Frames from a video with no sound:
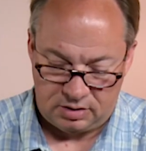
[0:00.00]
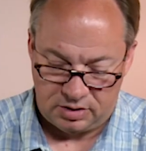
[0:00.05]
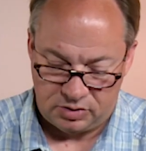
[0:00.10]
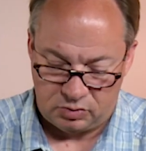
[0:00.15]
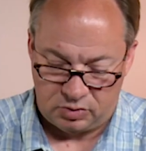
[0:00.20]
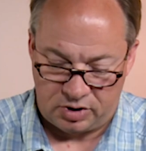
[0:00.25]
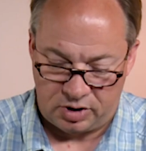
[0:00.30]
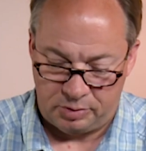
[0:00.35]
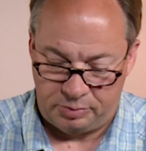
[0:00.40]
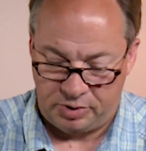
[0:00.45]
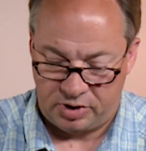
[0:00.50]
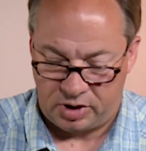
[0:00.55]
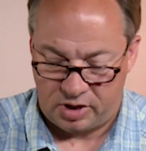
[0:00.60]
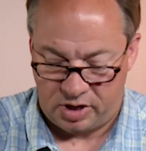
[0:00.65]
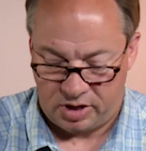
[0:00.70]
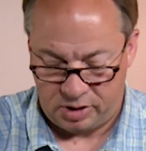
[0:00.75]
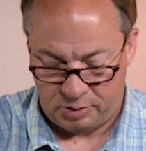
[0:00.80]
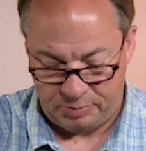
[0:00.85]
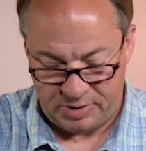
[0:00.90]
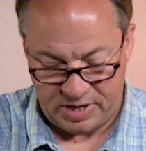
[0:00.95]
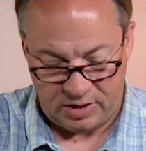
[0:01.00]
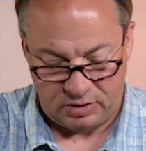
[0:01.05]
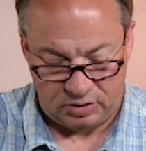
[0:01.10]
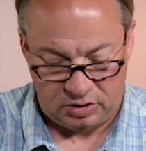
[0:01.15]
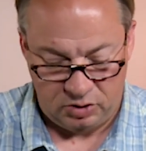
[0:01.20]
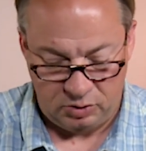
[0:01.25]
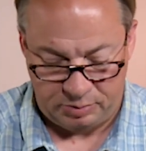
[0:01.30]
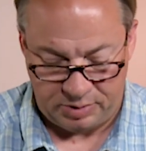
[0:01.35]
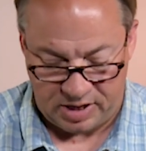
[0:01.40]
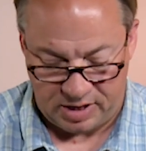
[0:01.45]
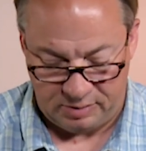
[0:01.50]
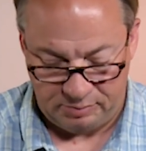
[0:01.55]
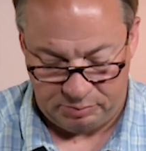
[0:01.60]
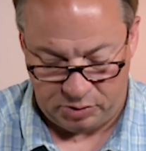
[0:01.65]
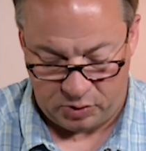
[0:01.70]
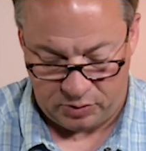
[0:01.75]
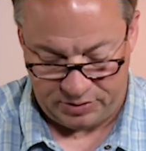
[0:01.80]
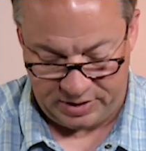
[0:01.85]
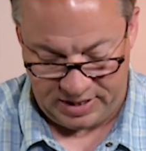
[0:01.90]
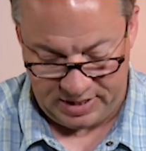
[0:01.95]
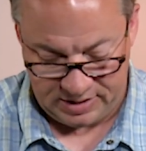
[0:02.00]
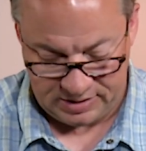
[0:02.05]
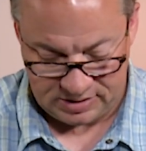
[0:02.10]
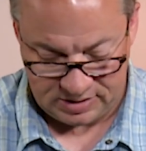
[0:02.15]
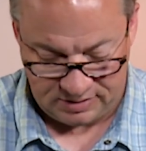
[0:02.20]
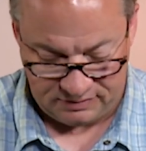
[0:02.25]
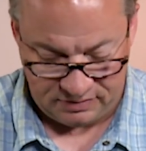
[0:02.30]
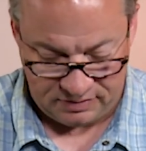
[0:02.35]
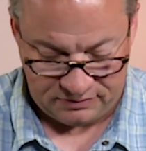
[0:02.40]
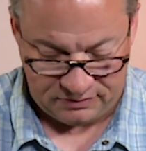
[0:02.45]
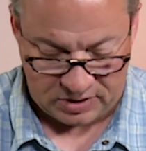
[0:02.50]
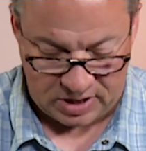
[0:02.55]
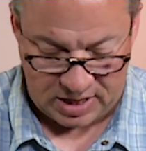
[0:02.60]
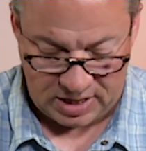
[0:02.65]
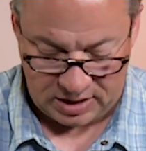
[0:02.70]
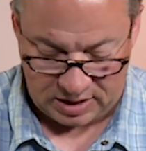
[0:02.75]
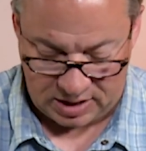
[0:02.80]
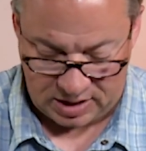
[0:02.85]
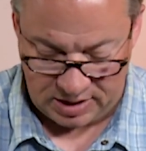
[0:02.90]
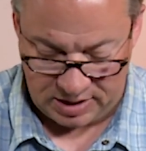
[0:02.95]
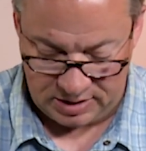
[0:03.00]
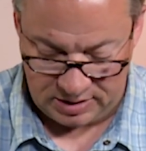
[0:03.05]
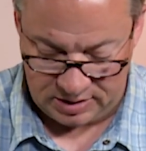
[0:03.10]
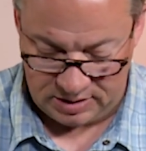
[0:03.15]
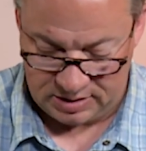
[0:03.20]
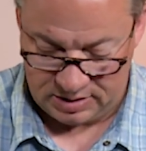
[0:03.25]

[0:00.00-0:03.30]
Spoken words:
because we're going to put a 100-pound loop on both ends of the fly line.